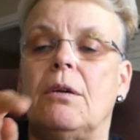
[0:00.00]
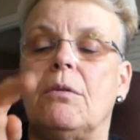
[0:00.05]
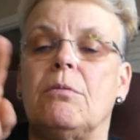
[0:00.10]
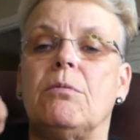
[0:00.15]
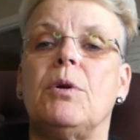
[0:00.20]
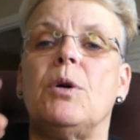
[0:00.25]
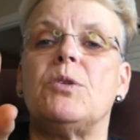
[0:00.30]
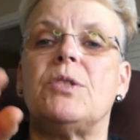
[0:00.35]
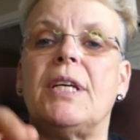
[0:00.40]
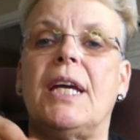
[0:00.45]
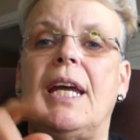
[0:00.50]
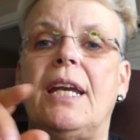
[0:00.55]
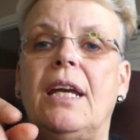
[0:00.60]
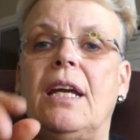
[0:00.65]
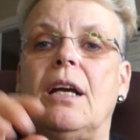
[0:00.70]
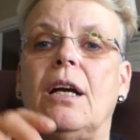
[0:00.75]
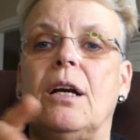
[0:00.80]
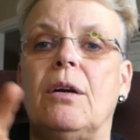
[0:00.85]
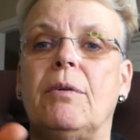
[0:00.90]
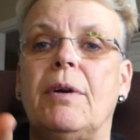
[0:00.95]

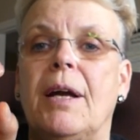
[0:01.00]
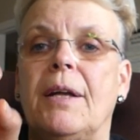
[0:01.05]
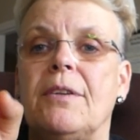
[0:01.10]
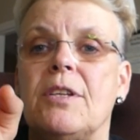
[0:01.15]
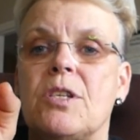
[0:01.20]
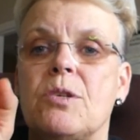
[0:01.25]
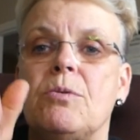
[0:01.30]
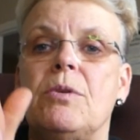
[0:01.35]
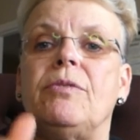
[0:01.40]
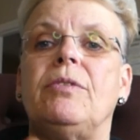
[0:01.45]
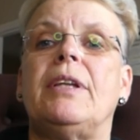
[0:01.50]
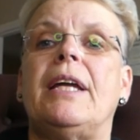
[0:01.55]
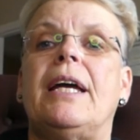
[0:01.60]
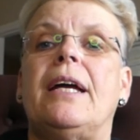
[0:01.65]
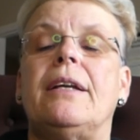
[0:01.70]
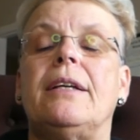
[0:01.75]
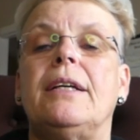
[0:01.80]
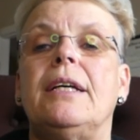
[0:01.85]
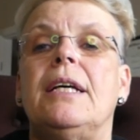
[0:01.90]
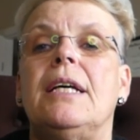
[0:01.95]
rotating around the swivel
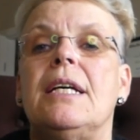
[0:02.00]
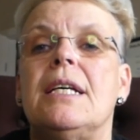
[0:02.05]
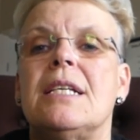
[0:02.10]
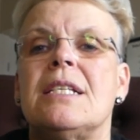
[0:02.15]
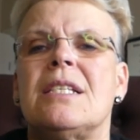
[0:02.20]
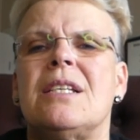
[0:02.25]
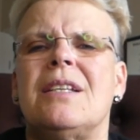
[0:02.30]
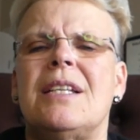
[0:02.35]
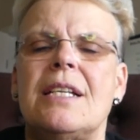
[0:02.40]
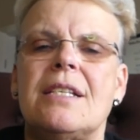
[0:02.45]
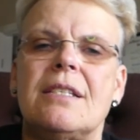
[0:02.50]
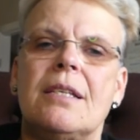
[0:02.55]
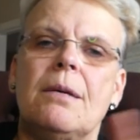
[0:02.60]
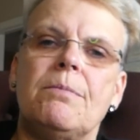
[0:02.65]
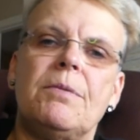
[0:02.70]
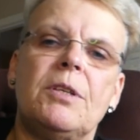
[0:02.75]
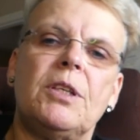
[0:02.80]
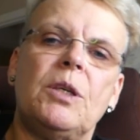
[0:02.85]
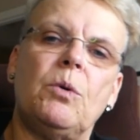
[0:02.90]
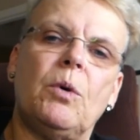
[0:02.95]
head. So that's
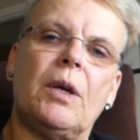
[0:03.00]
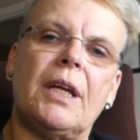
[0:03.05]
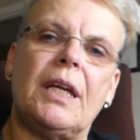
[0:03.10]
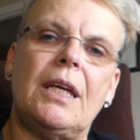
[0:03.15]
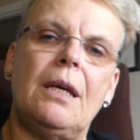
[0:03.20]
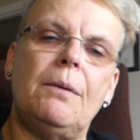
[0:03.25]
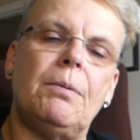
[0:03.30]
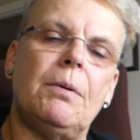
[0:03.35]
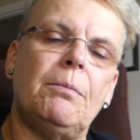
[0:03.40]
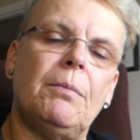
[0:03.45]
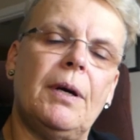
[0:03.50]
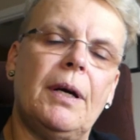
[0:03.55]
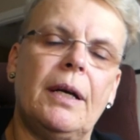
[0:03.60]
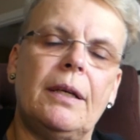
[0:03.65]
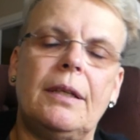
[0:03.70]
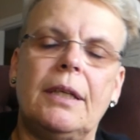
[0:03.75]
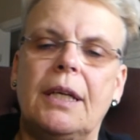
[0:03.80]
something you want to keep in mind.